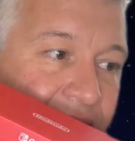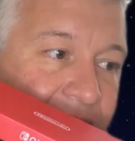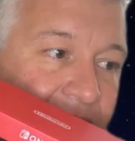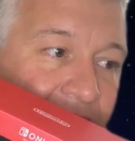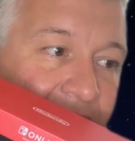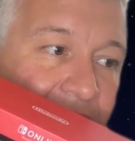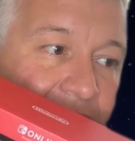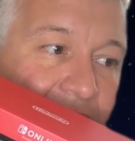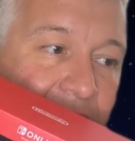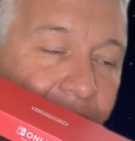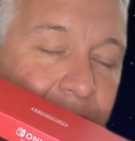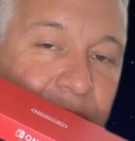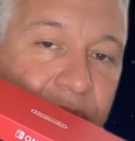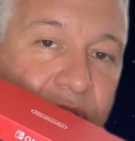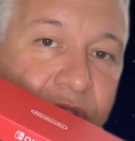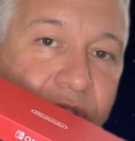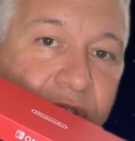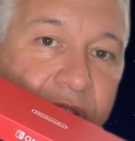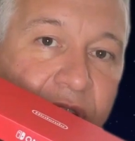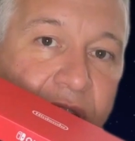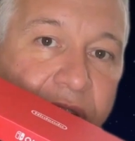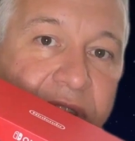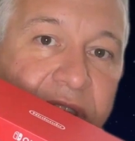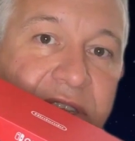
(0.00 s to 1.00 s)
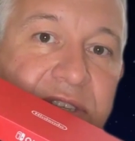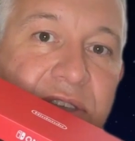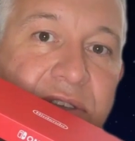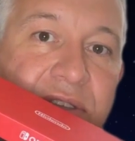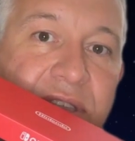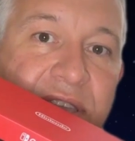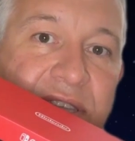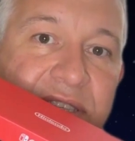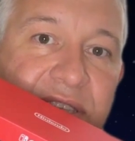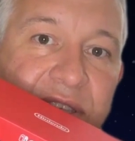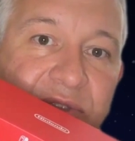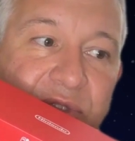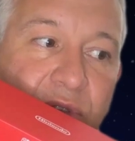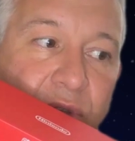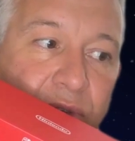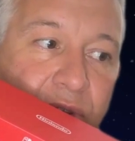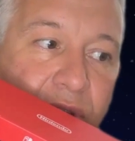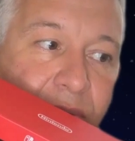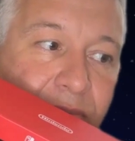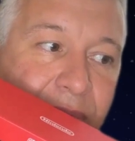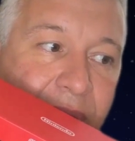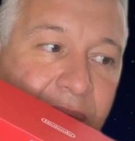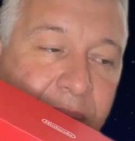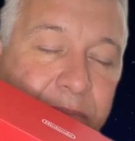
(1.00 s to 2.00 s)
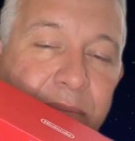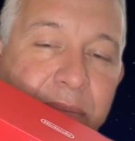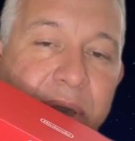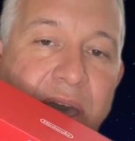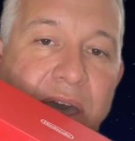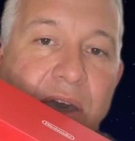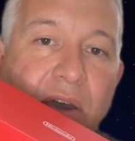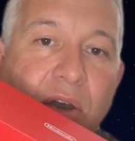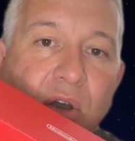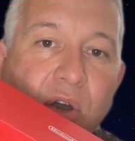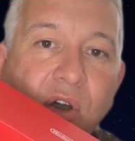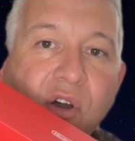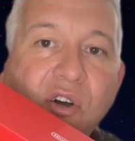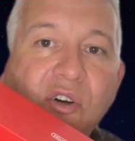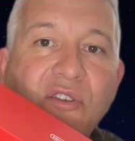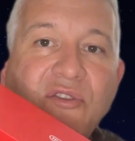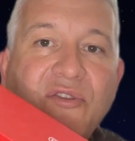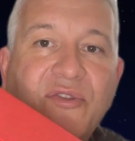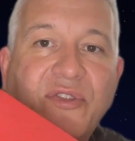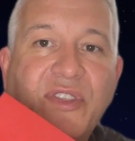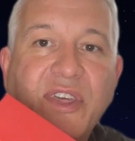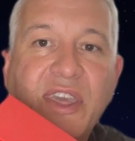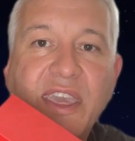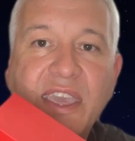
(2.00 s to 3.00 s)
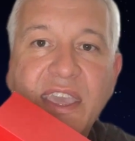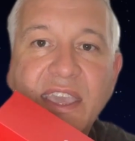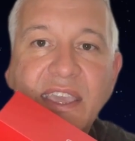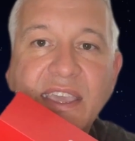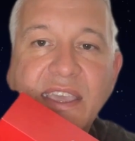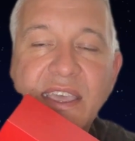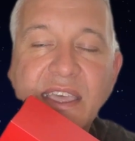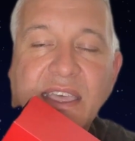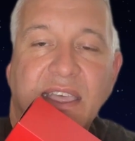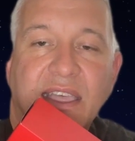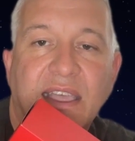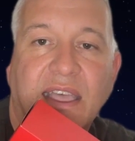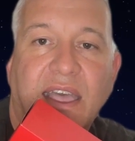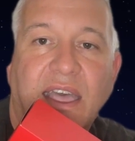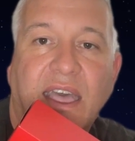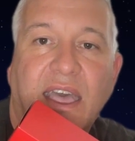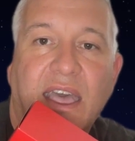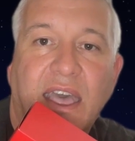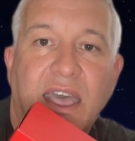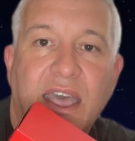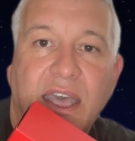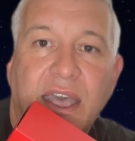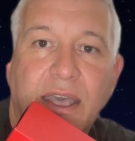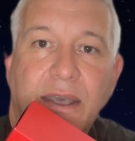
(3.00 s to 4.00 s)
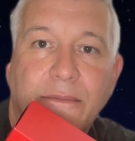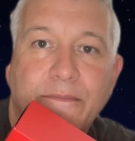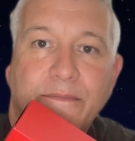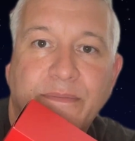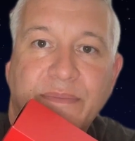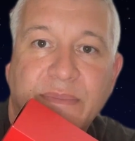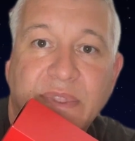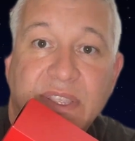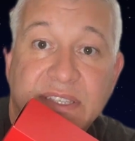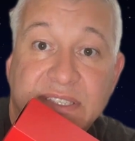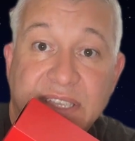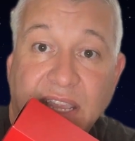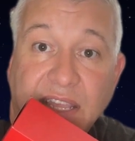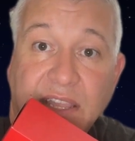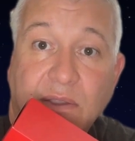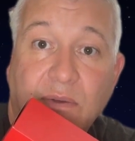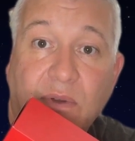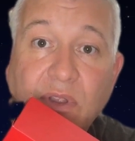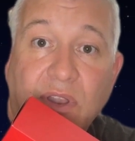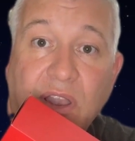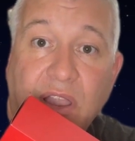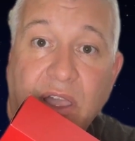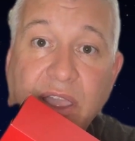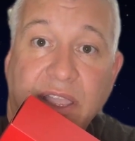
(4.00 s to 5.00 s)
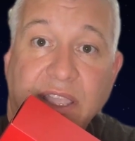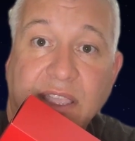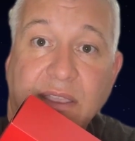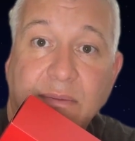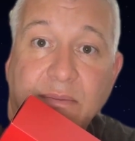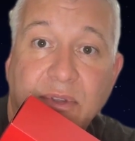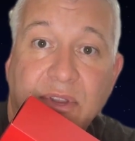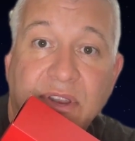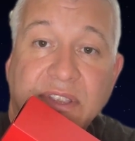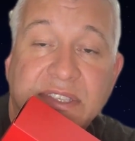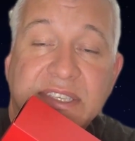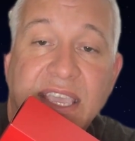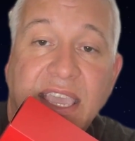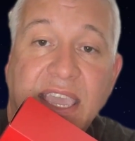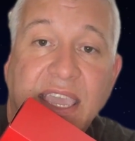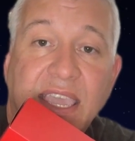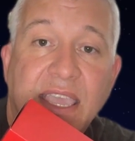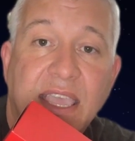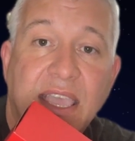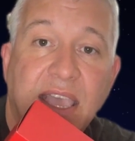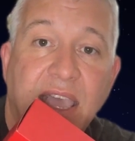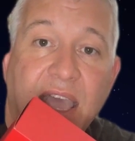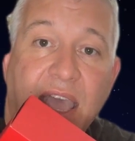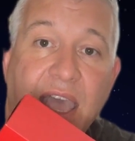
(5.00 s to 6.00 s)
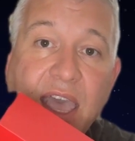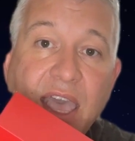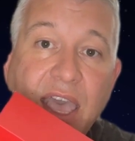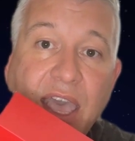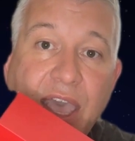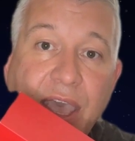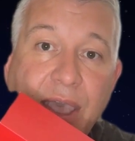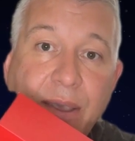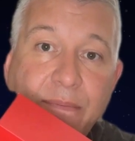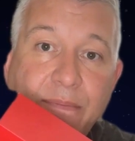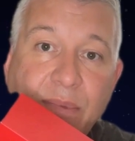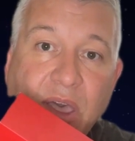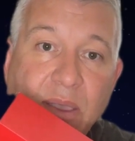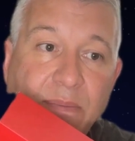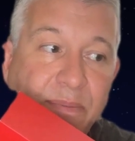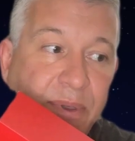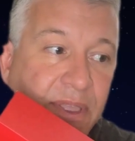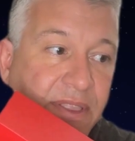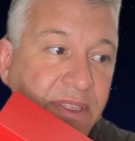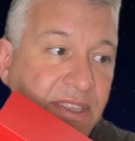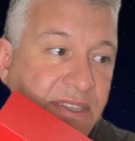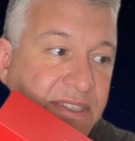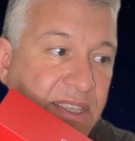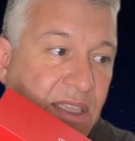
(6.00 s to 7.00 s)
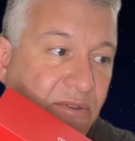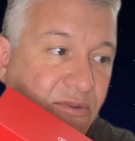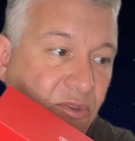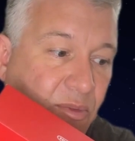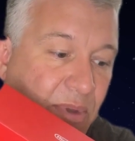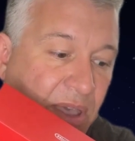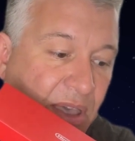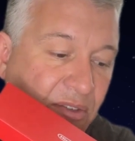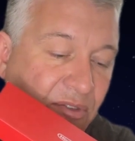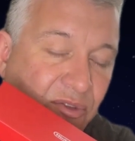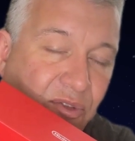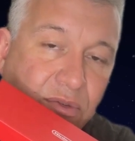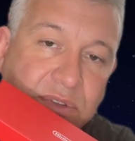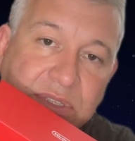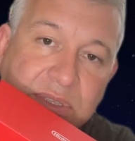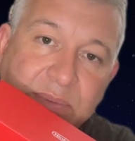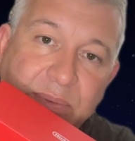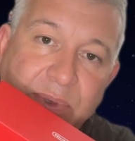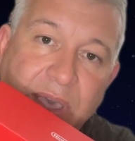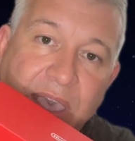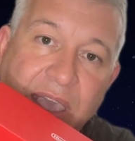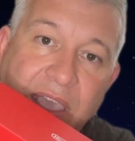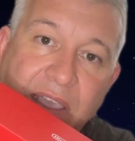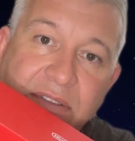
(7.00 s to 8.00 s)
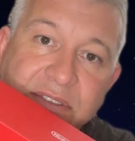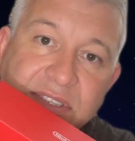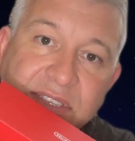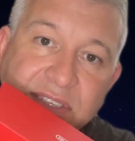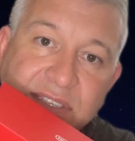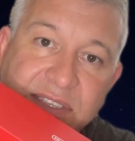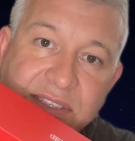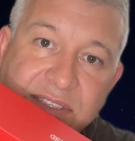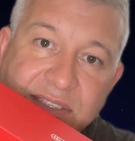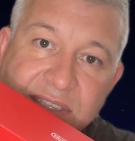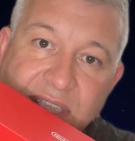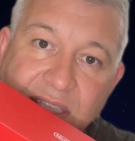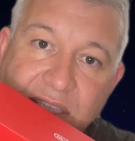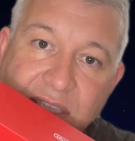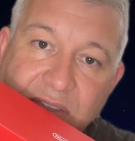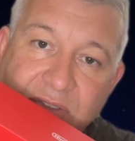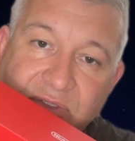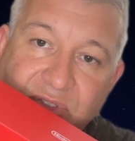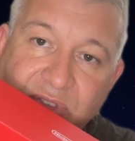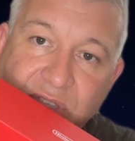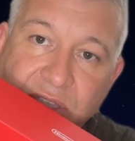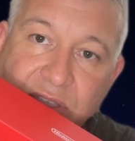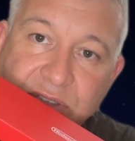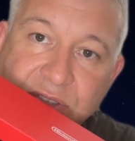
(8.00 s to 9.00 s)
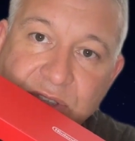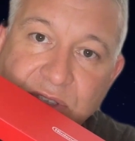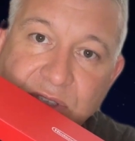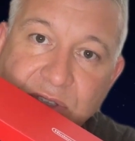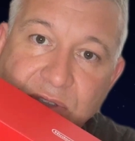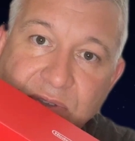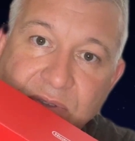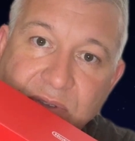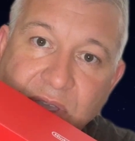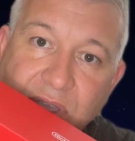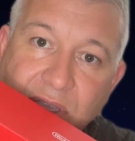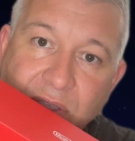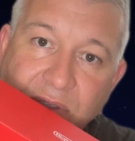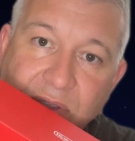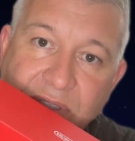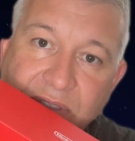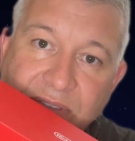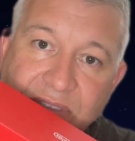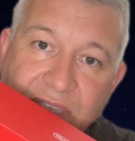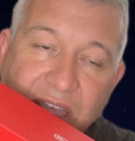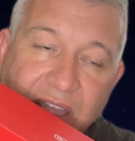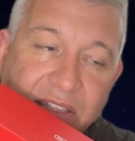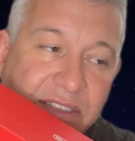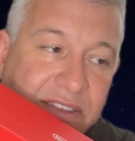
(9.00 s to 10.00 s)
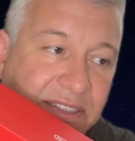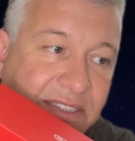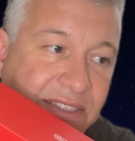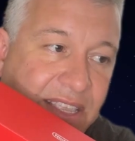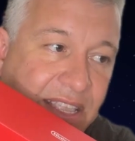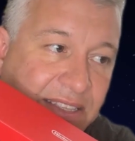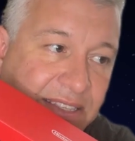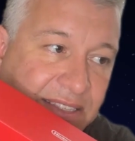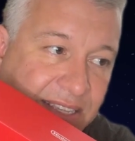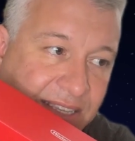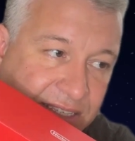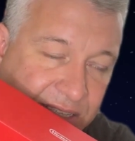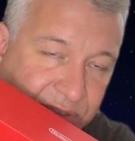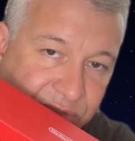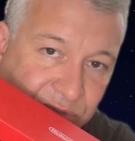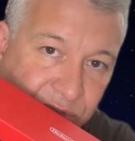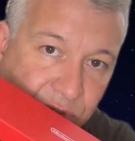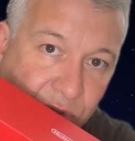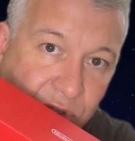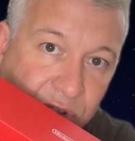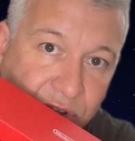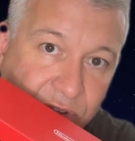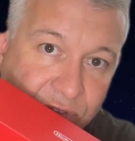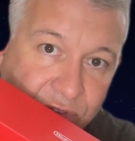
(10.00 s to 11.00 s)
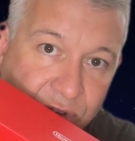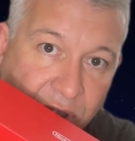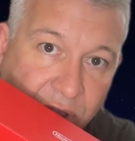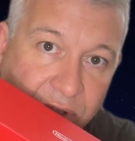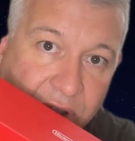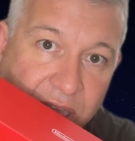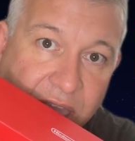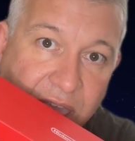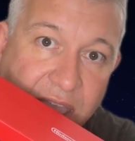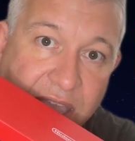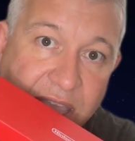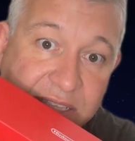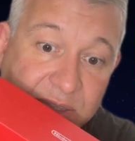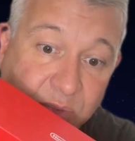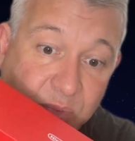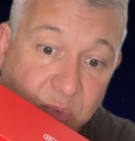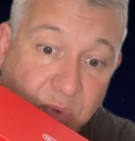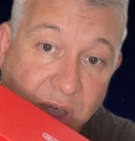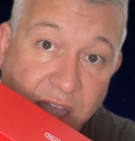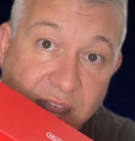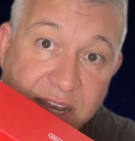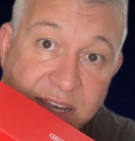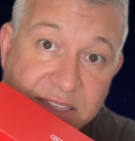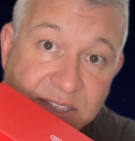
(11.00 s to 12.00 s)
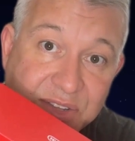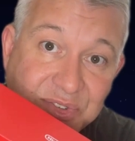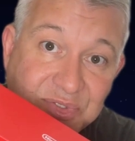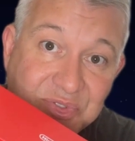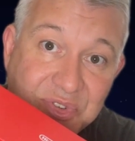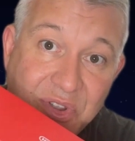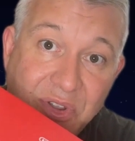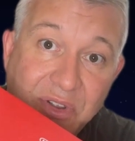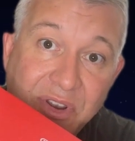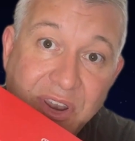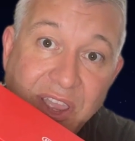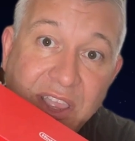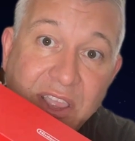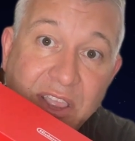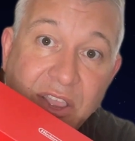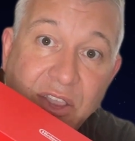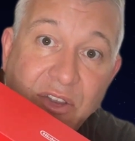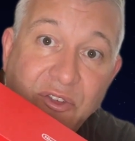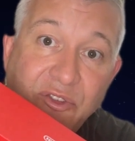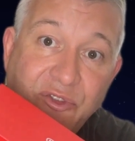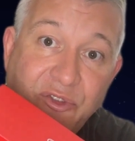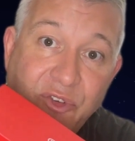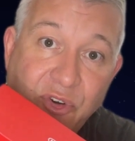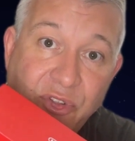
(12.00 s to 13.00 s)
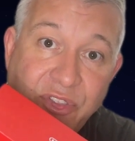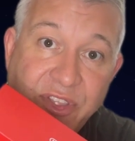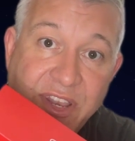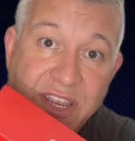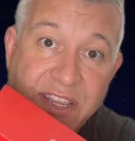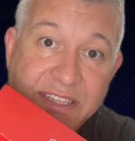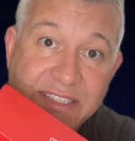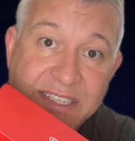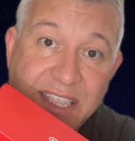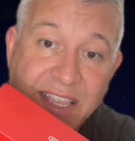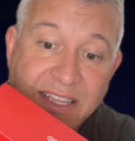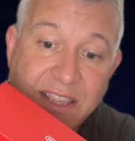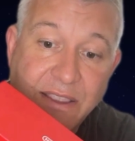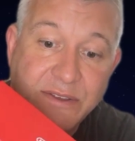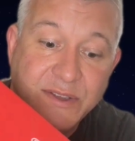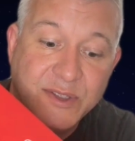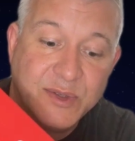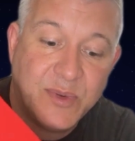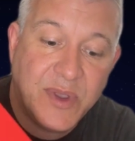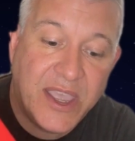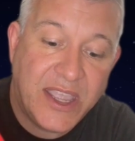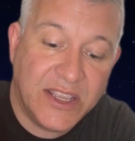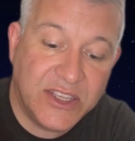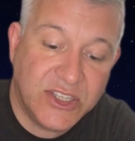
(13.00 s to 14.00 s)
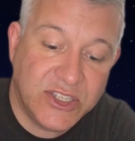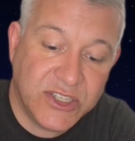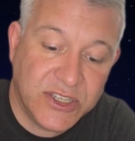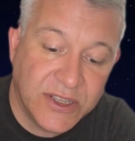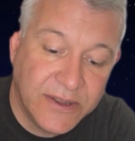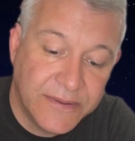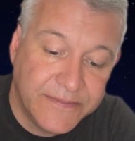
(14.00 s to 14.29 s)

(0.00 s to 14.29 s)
You can only do this if you're a member of the Nintendo Online community. I picked this up for about £40. This is, for those of you who can tell, this is N64 controller. It's a wireless controller for the Nintendo Switch,